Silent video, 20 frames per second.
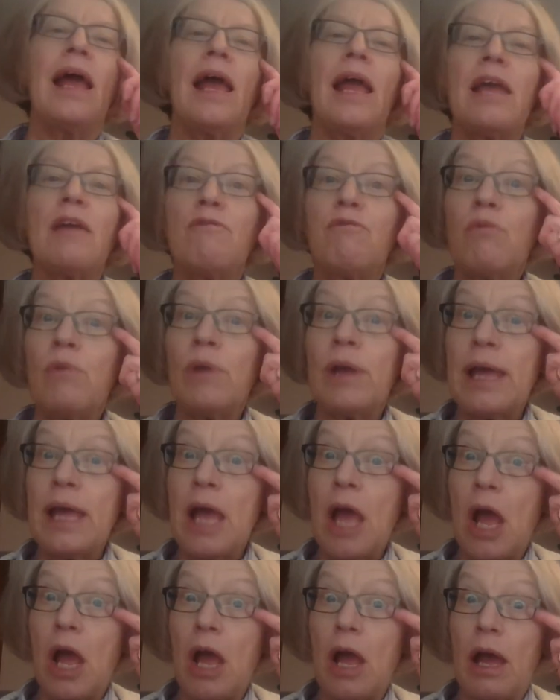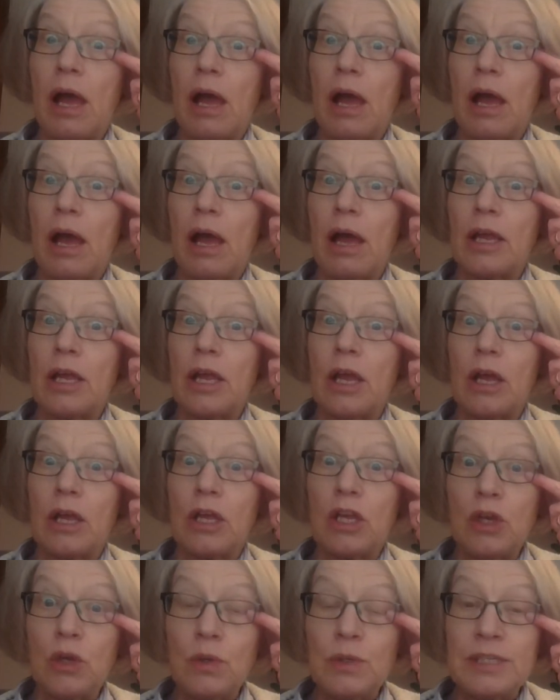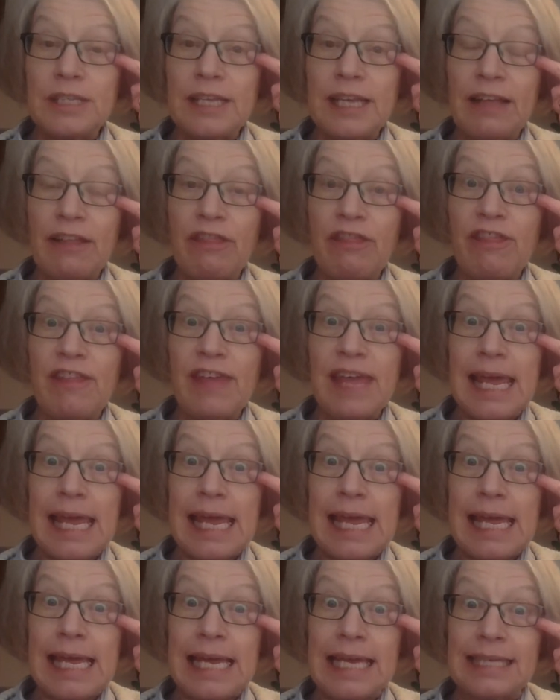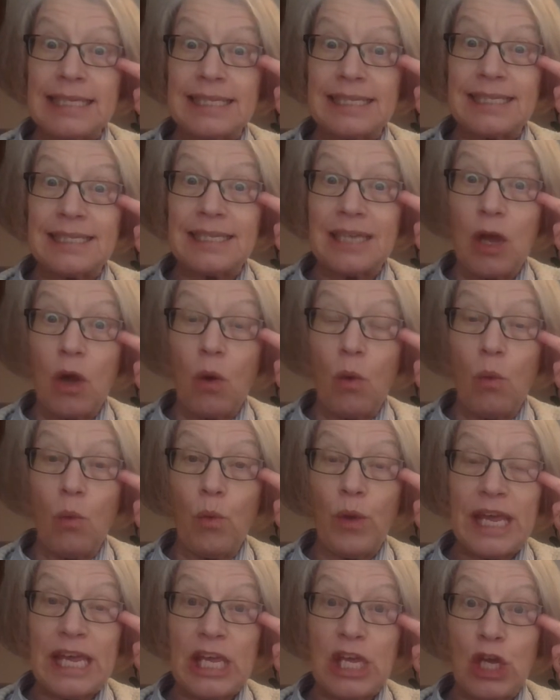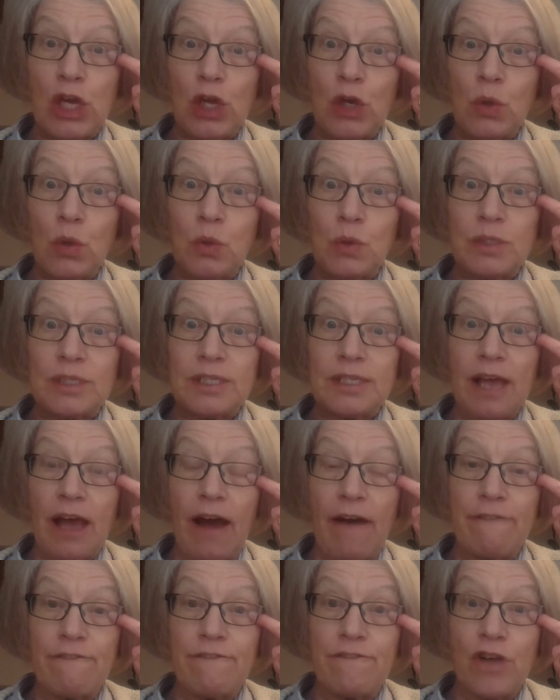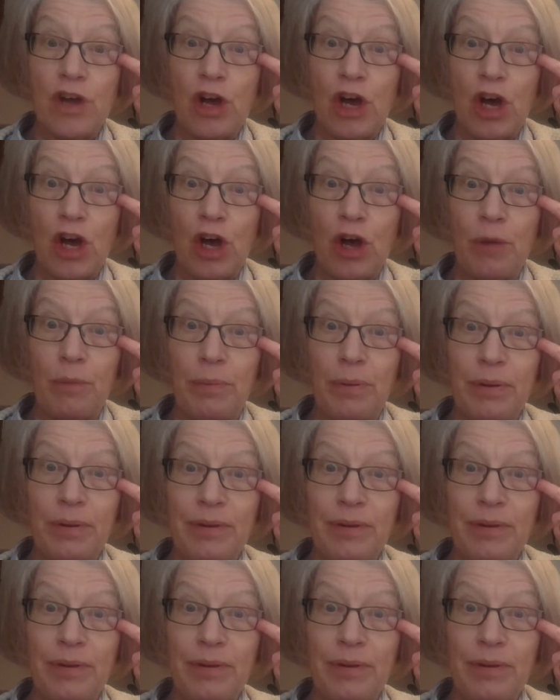If we're using these, we use a verb.